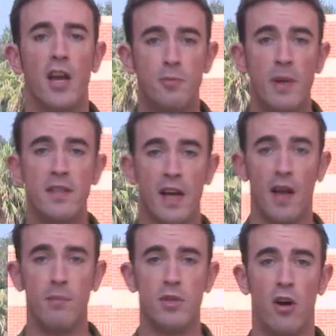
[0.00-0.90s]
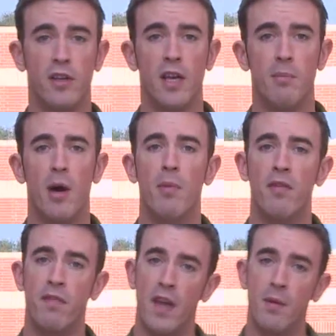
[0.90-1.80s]
I spent time talking about my
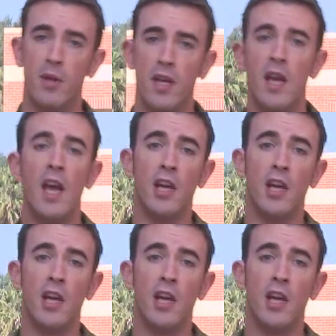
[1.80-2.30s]
family